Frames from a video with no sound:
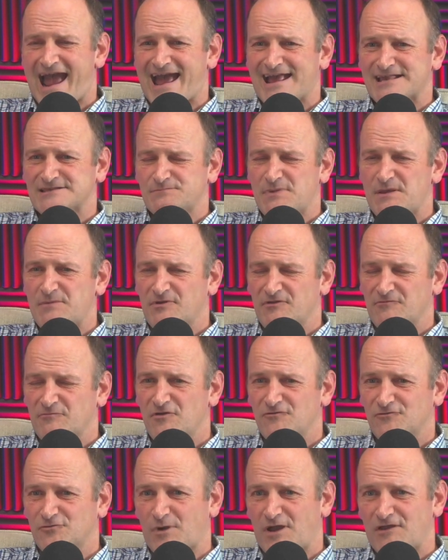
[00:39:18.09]
As people have
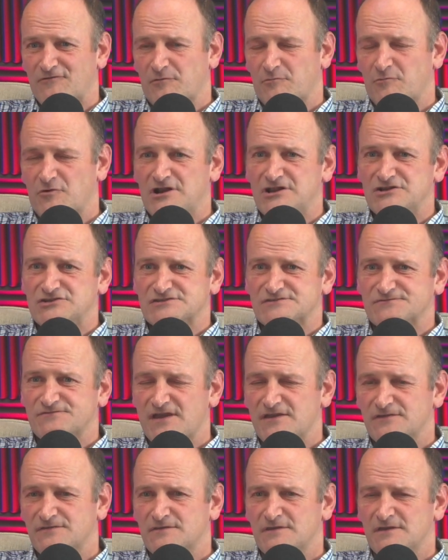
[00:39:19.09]
moved away from religious
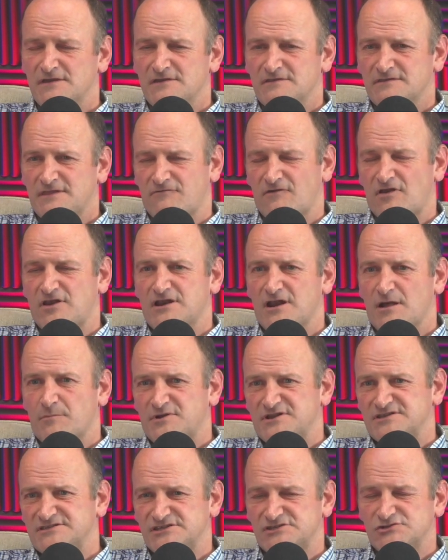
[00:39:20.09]
faith, they've ended
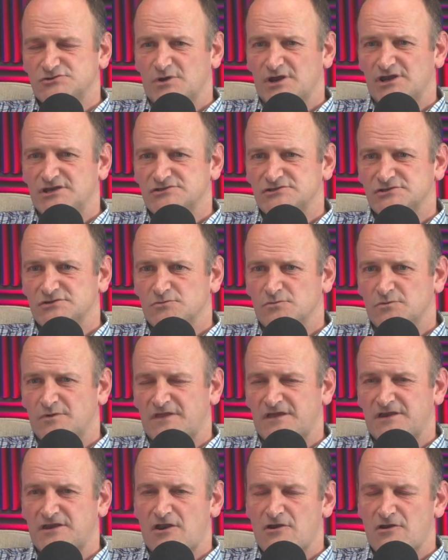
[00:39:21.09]
up in a situation
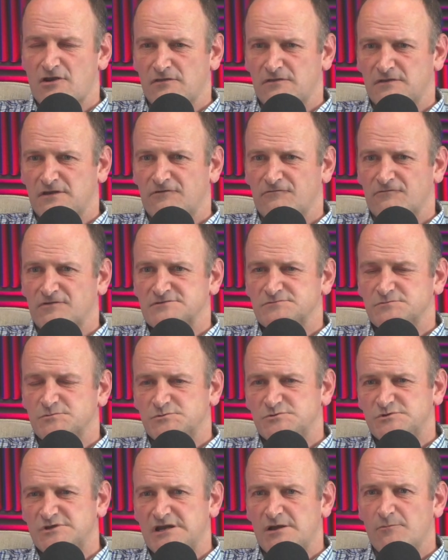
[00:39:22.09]
where they don't know the difference
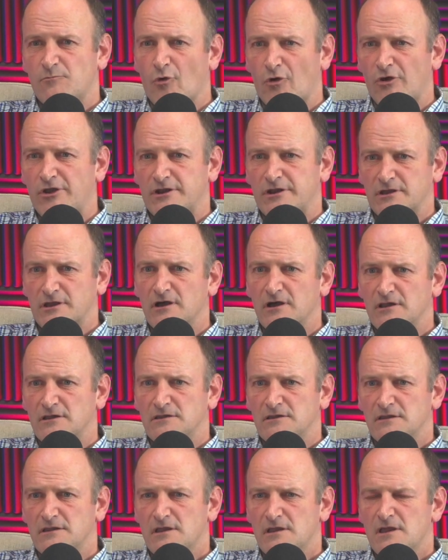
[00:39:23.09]
between a boy and a
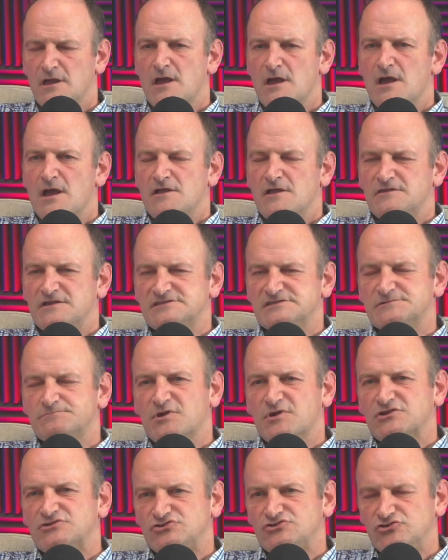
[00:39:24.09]
girl. This is
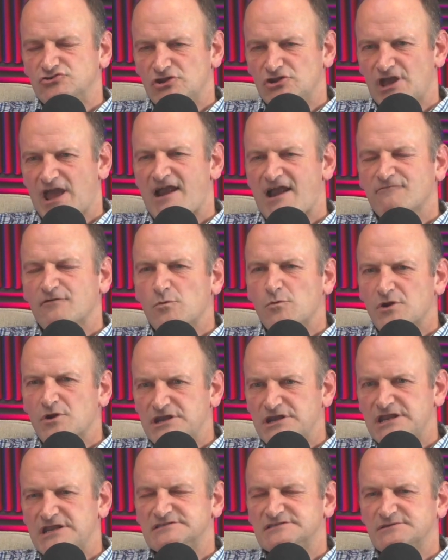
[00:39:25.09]
because
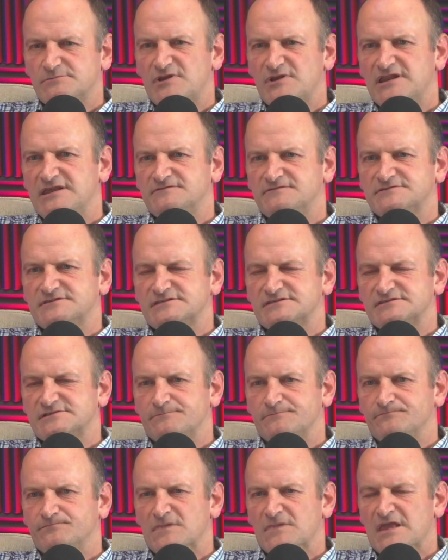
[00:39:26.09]
everyone needs a belief
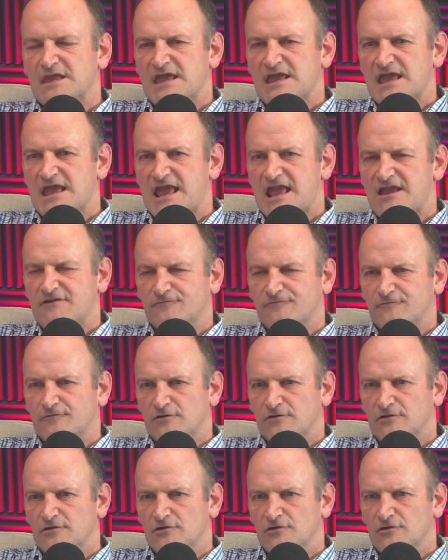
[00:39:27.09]
system. If